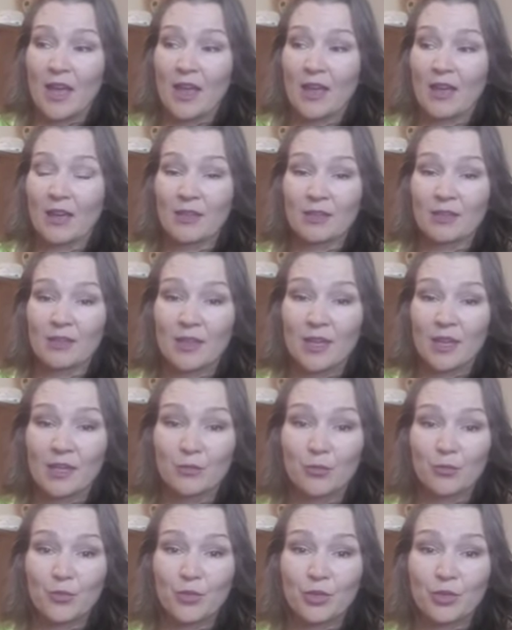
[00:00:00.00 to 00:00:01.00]
And
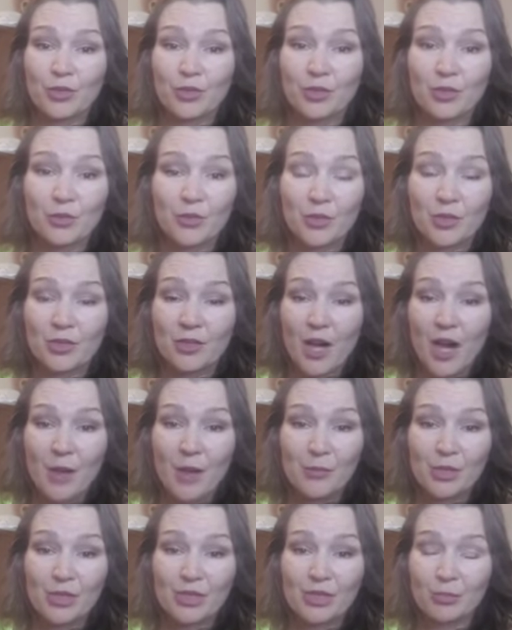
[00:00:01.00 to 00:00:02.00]
then what you end
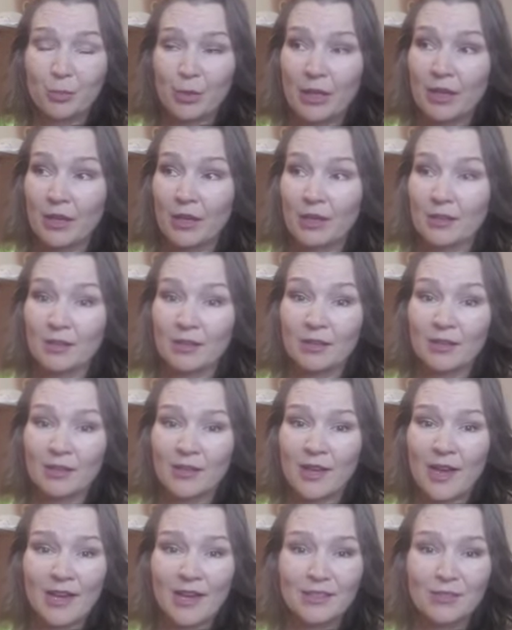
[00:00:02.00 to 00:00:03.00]
up is
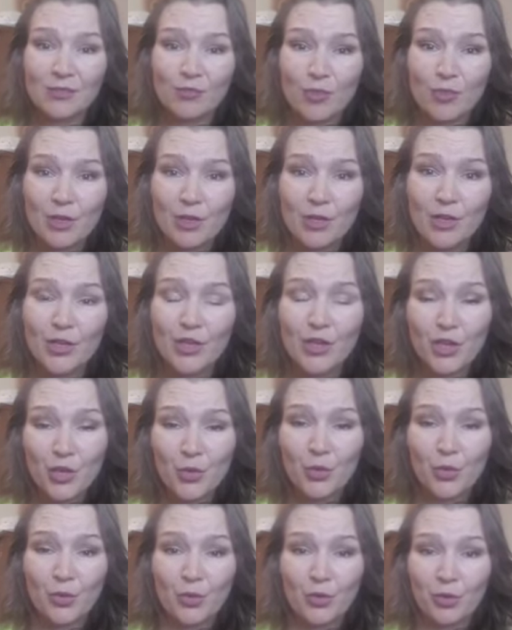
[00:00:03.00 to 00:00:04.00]
being not really
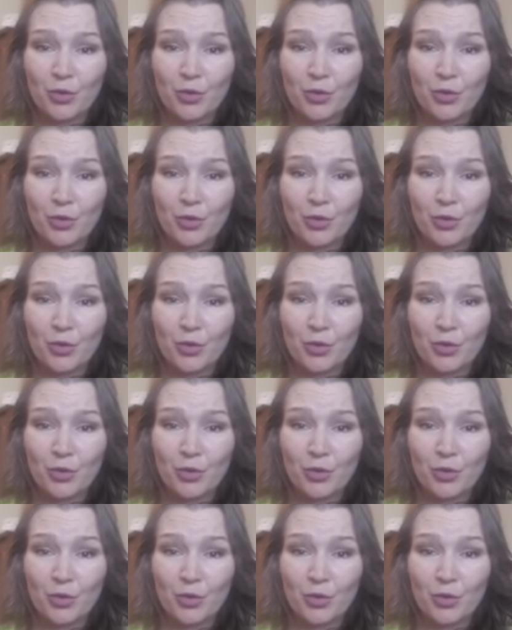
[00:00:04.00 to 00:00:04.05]
you.